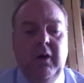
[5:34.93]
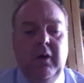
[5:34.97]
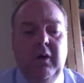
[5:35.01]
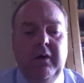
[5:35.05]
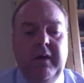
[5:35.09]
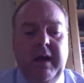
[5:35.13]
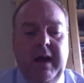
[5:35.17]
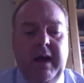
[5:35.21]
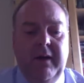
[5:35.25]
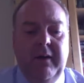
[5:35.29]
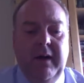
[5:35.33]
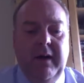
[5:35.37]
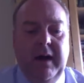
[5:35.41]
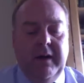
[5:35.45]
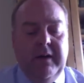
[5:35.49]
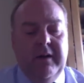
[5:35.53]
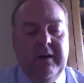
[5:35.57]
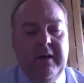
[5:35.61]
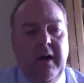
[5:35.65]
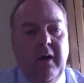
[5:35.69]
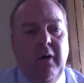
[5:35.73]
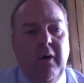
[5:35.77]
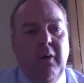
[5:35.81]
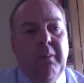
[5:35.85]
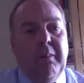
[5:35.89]
there are
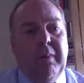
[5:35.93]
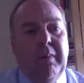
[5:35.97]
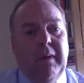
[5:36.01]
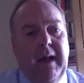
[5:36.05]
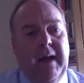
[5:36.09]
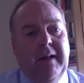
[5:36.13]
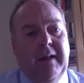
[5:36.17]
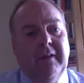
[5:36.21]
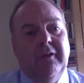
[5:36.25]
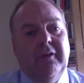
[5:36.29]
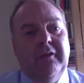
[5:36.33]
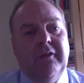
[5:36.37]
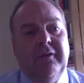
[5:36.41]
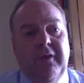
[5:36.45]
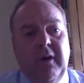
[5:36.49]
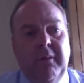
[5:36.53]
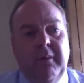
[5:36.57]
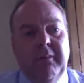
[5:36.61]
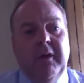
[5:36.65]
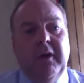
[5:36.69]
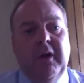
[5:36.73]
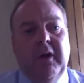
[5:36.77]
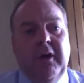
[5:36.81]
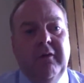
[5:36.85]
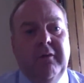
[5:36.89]
no plans
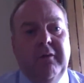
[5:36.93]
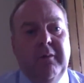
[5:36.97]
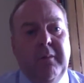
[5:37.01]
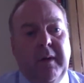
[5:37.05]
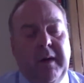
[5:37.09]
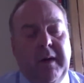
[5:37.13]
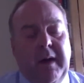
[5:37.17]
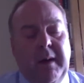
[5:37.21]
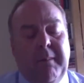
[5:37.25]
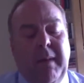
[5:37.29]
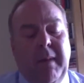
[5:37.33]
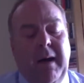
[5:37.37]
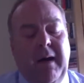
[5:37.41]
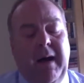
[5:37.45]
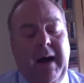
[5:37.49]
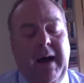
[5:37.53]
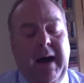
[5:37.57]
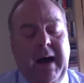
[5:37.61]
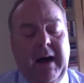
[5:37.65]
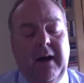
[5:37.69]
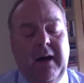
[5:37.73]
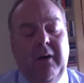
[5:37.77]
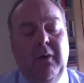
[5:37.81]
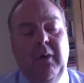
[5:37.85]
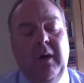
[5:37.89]
from the government about
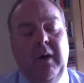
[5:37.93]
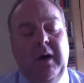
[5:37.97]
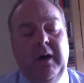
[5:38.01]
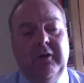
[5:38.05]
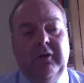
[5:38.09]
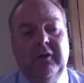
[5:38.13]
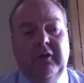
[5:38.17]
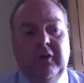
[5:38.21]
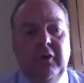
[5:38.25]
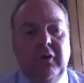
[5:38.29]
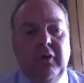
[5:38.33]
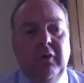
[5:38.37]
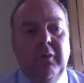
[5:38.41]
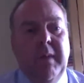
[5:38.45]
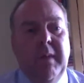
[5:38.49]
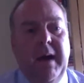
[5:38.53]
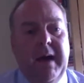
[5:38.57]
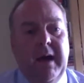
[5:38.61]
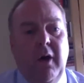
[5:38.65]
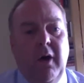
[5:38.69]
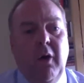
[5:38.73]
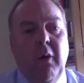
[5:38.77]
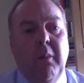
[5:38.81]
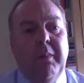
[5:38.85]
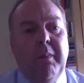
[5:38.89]
how a school
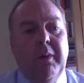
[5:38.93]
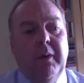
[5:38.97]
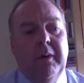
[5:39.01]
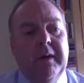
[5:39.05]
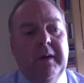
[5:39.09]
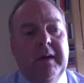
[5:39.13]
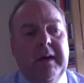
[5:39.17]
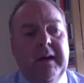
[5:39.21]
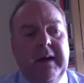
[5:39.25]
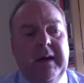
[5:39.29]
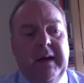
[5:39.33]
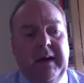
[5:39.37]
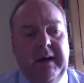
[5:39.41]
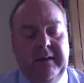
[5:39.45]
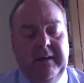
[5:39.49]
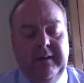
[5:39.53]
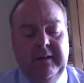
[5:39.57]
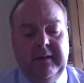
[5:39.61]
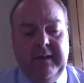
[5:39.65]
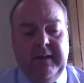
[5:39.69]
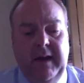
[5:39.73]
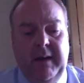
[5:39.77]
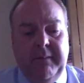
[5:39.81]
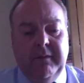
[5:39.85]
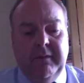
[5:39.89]
may open in
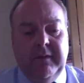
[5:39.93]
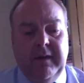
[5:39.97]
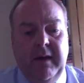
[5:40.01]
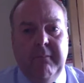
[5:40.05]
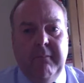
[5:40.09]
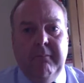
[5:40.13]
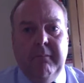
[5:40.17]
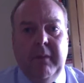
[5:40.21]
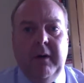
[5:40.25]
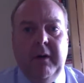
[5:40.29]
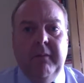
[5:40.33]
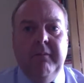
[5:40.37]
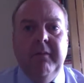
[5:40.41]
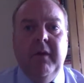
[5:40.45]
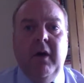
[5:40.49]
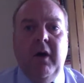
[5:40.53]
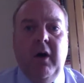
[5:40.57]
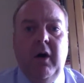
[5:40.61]
September.